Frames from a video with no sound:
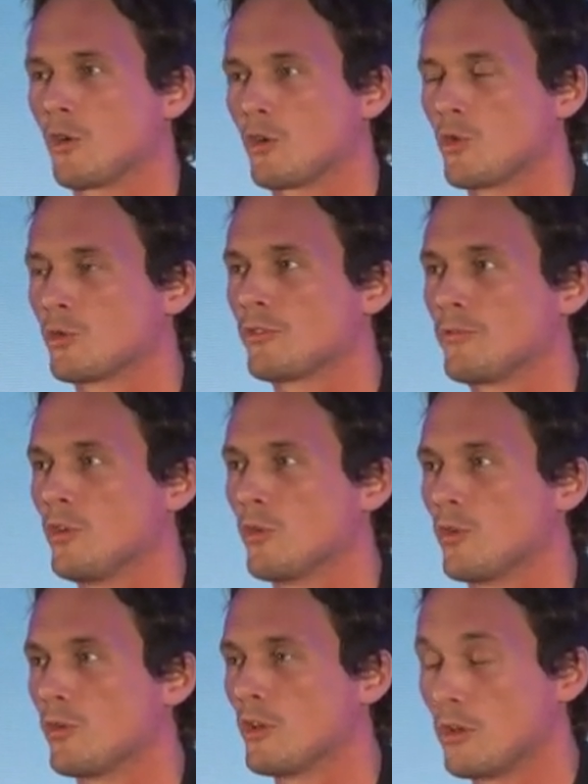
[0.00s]
course of
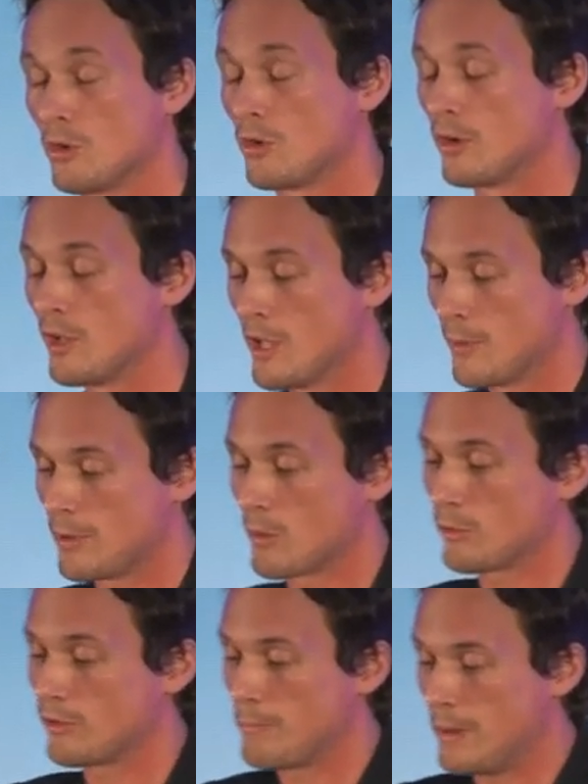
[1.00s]
law, but there
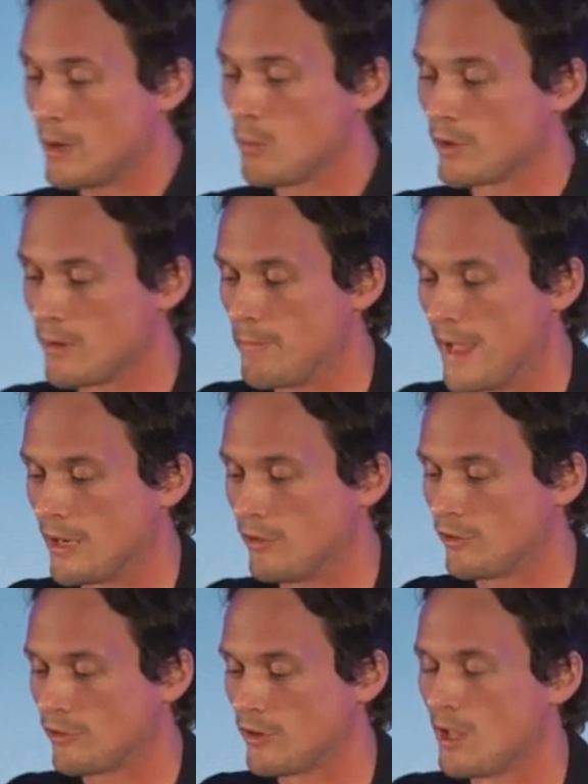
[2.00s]
was a big wooden
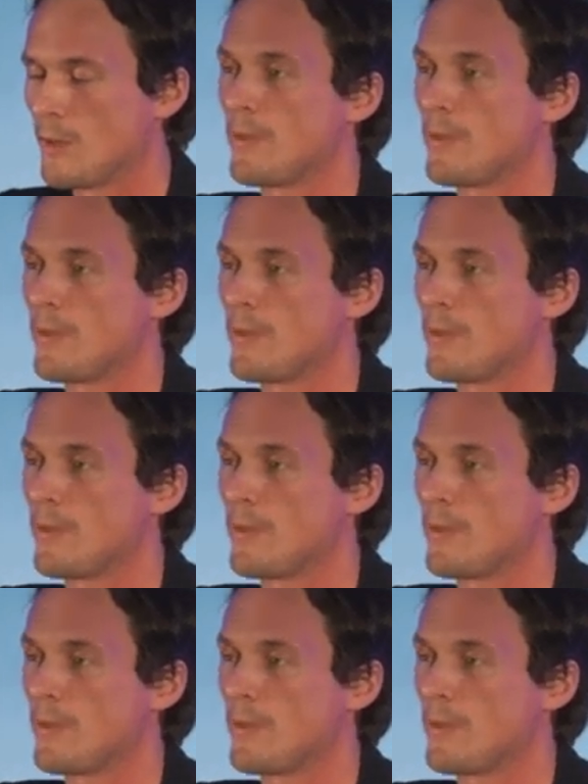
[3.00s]
bench.